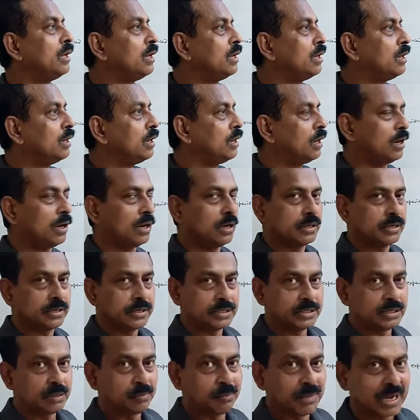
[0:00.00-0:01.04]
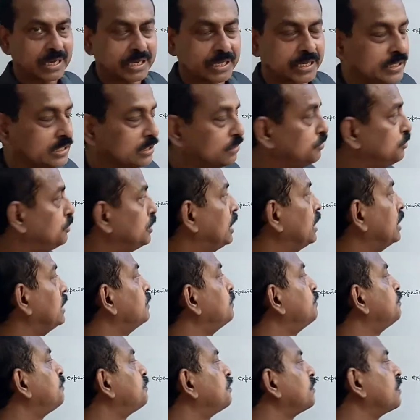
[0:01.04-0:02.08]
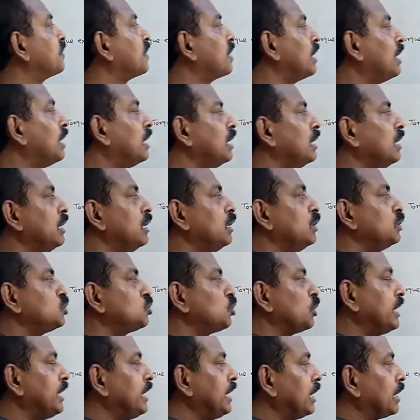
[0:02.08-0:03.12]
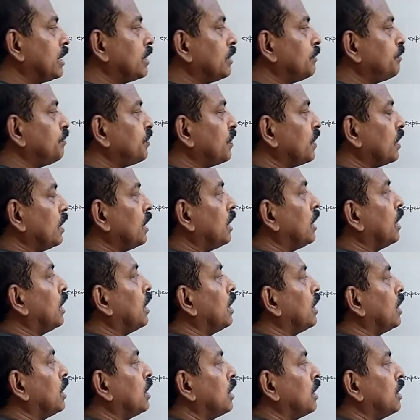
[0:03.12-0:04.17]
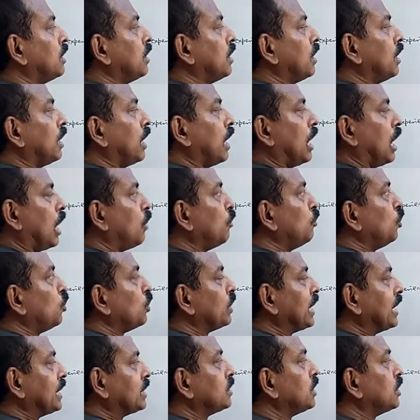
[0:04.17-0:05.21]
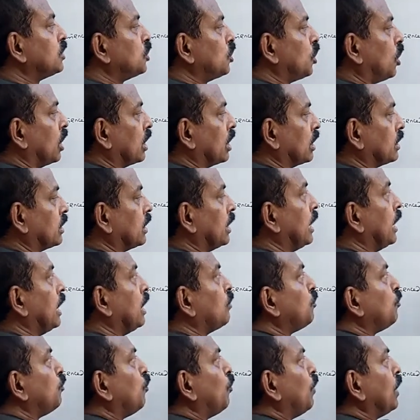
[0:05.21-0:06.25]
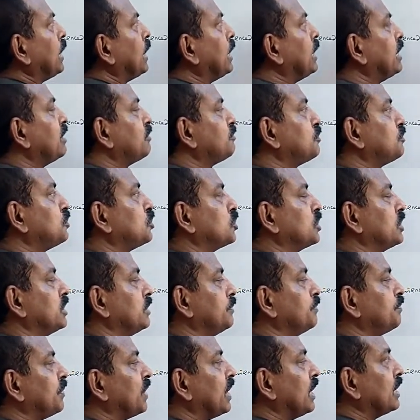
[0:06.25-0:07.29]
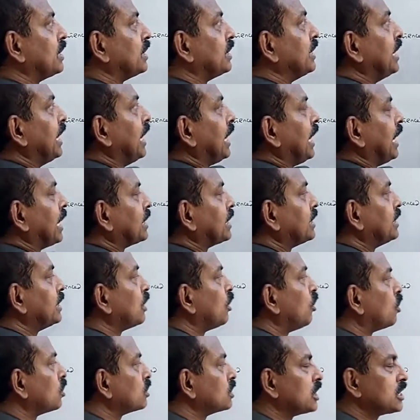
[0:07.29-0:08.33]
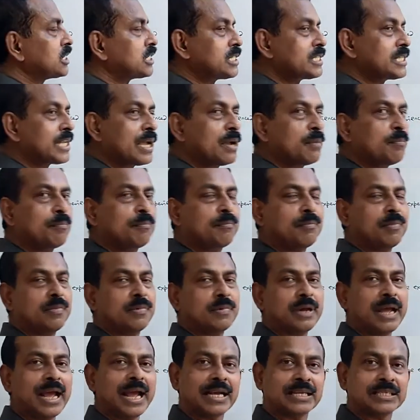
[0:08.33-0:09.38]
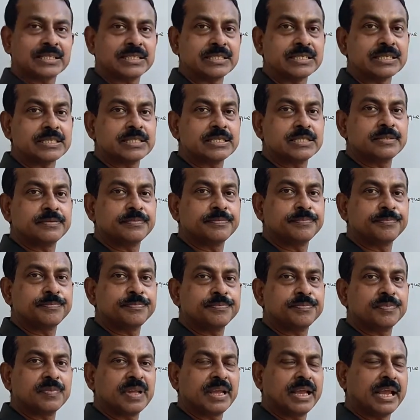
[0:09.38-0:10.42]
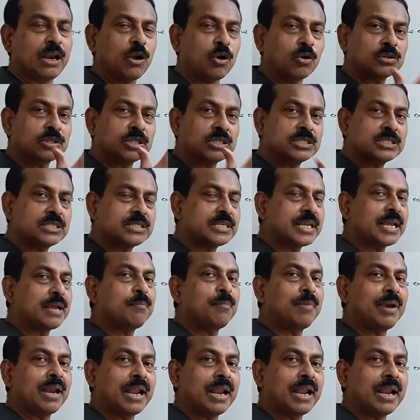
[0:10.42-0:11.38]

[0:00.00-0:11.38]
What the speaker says: in the magnetic field. So here, how will you get the torque? F1 and F3, they are acting along the same axis, along the same line.